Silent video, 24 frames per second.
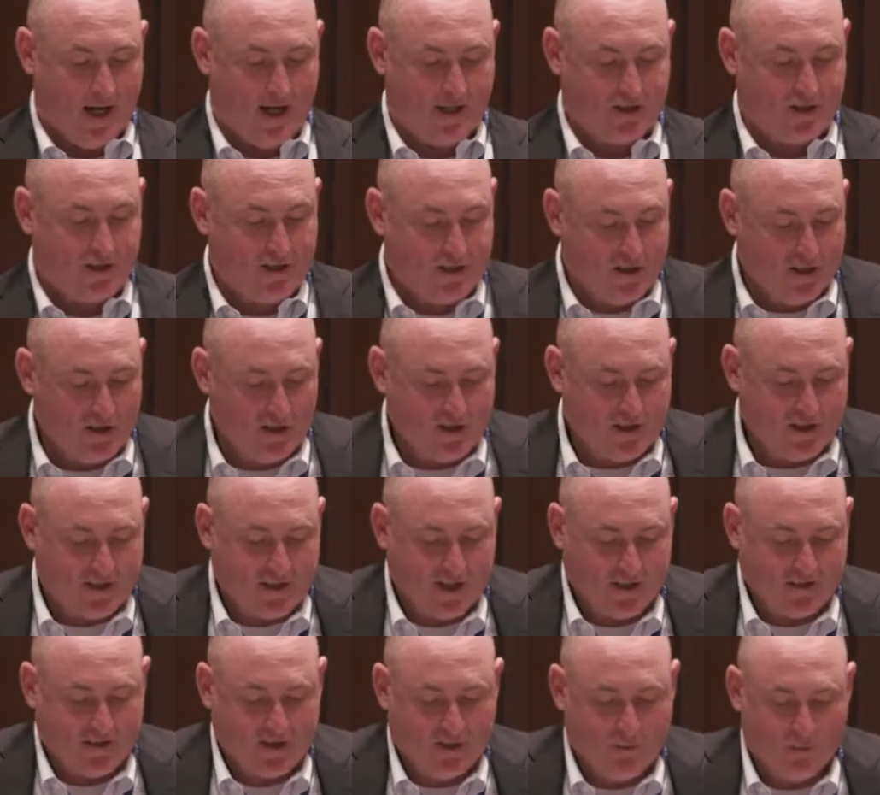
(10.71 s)
She's here to
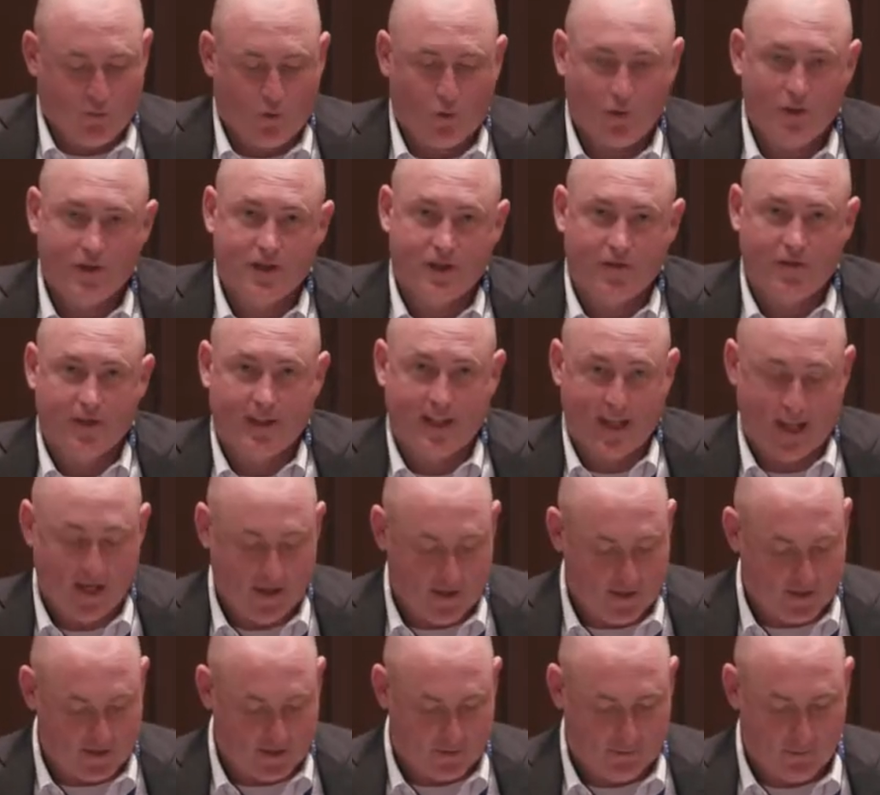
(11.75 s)
discuss the importance of the
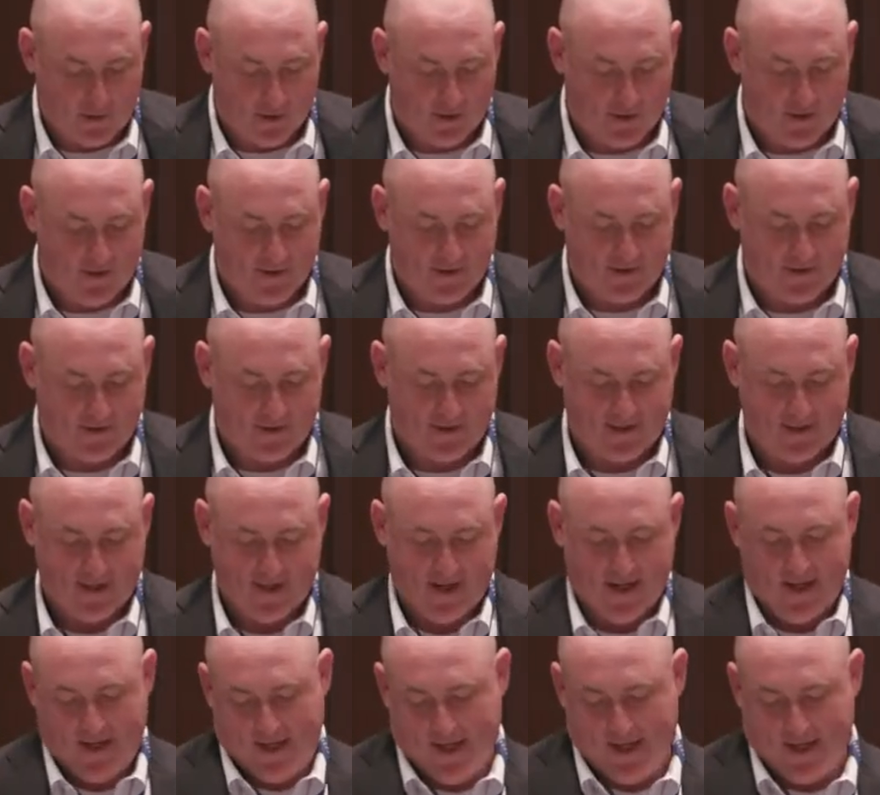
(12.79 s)
candidate experience
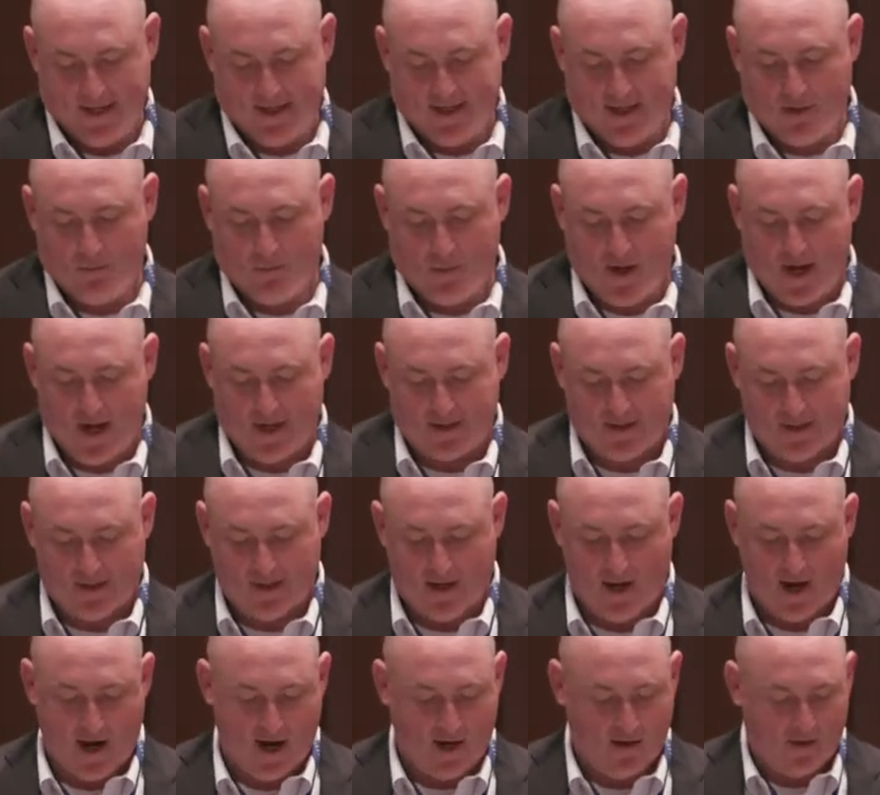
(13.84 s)
and its impact on
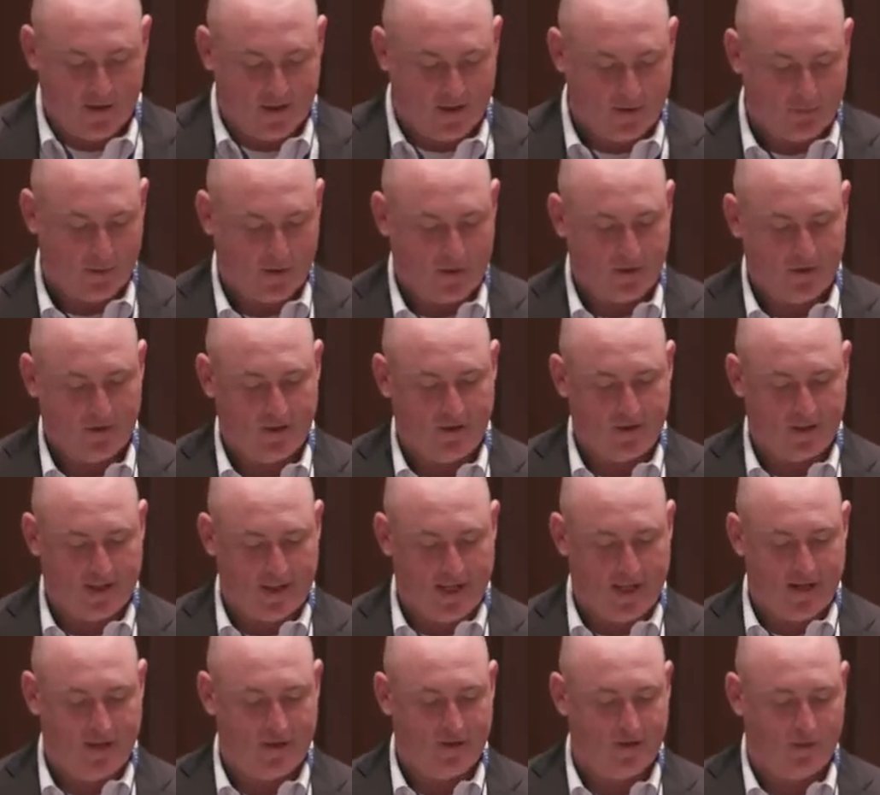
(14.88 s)
hiring, especially the
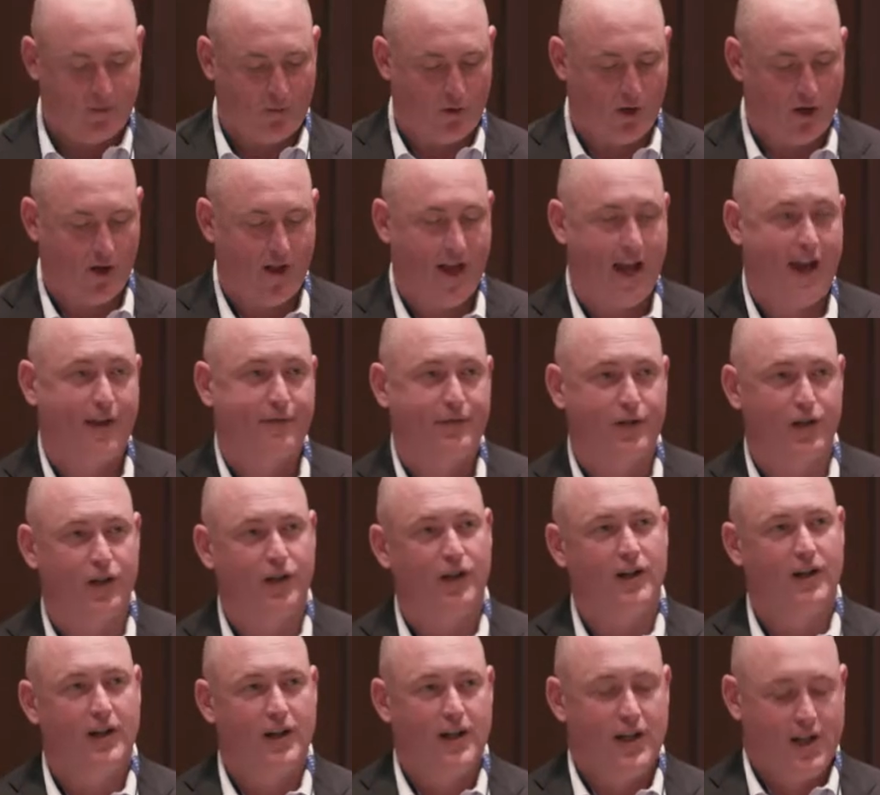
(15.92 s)
candidates we're all
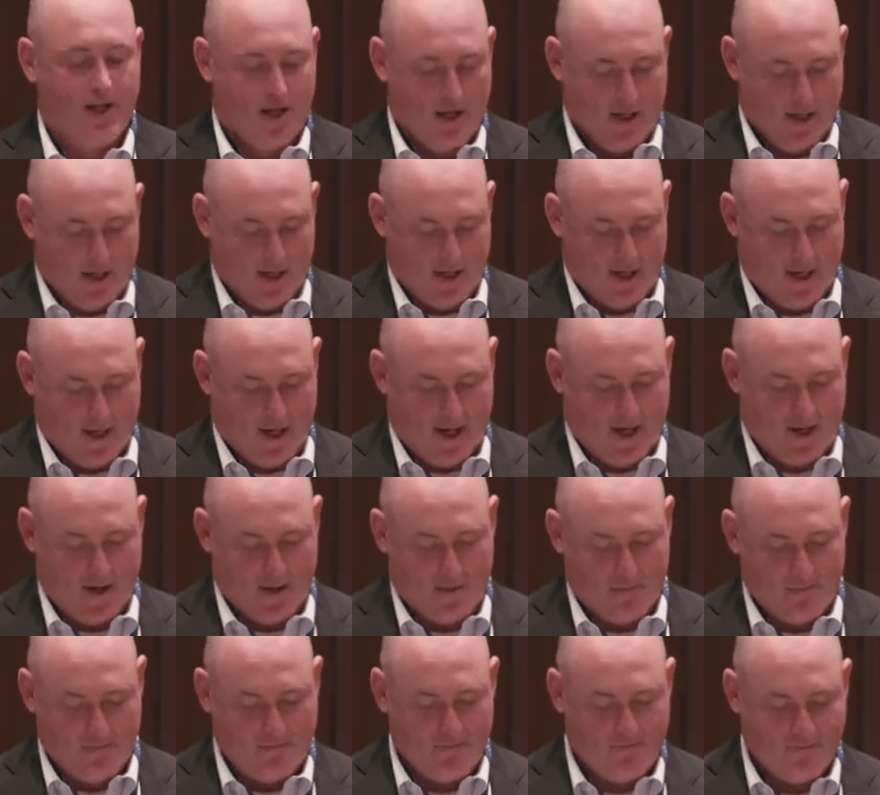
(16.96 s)
after,
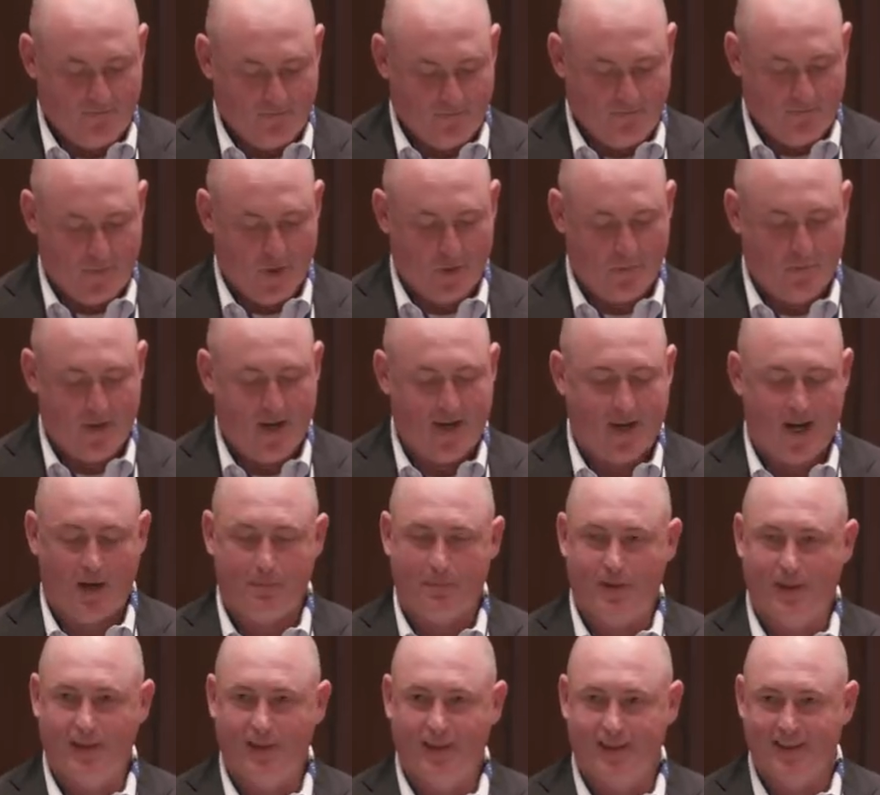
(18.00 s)
but may not
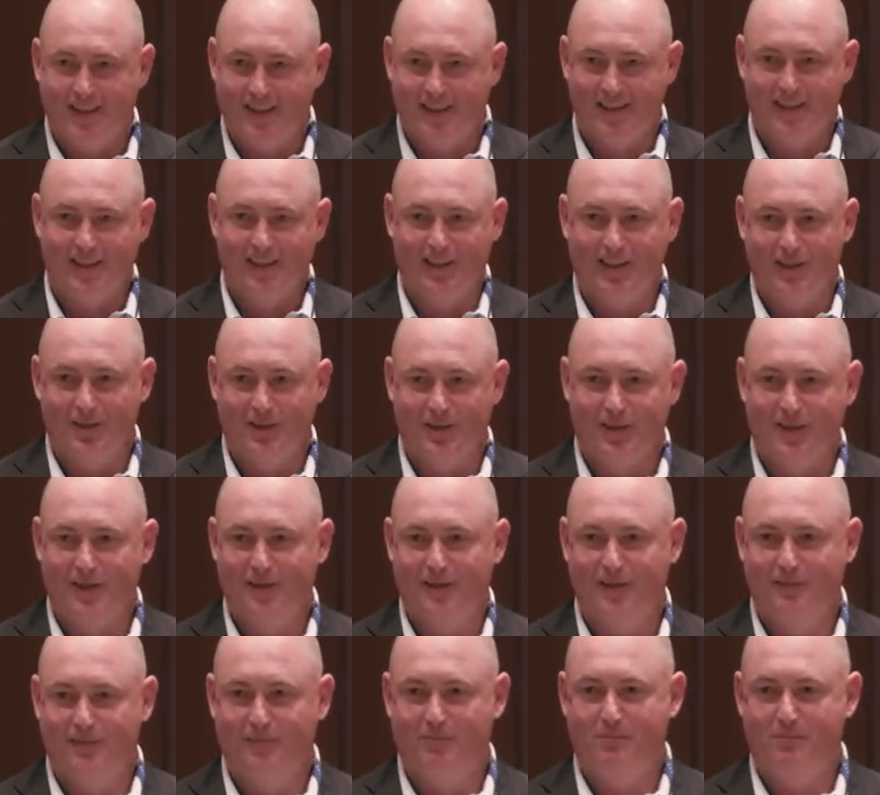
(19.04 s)
be looking the
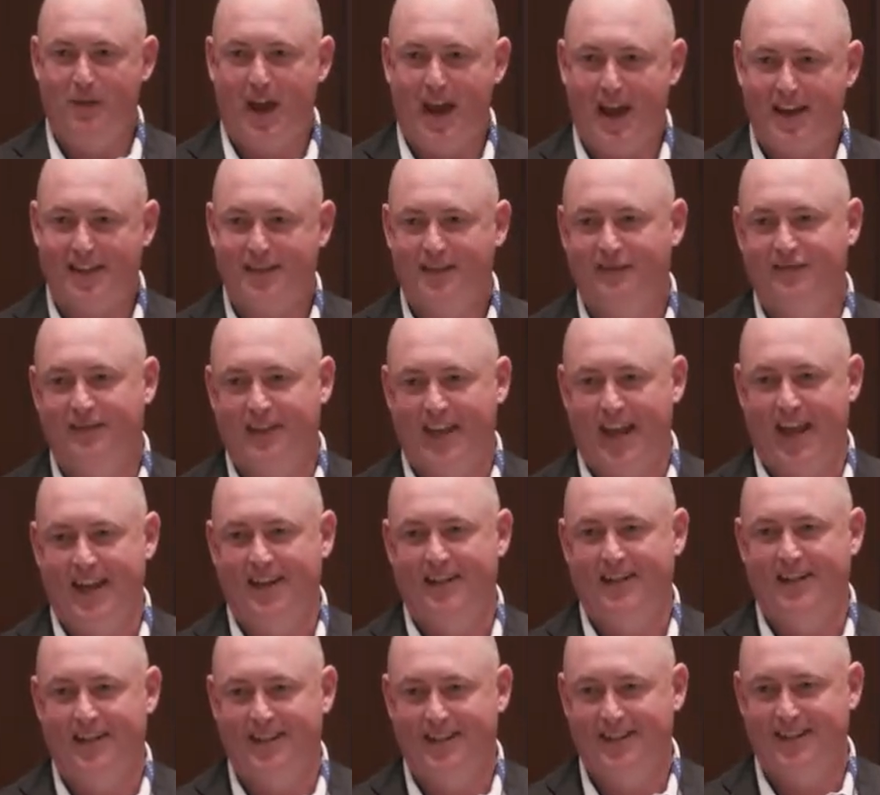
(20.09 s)
elusive, passive
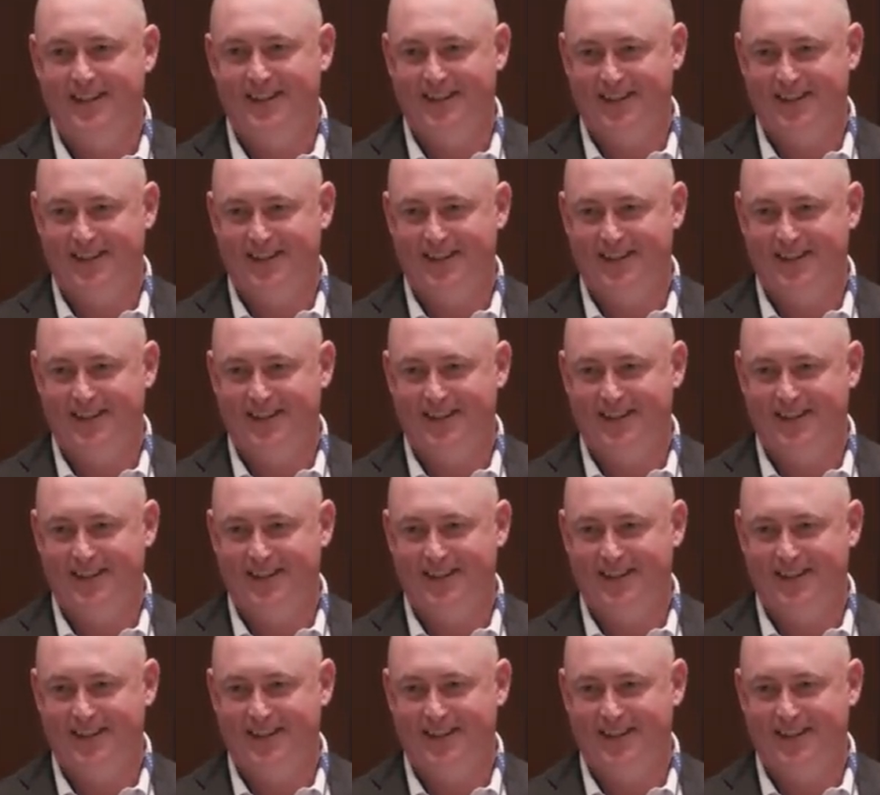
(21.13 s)
candidate.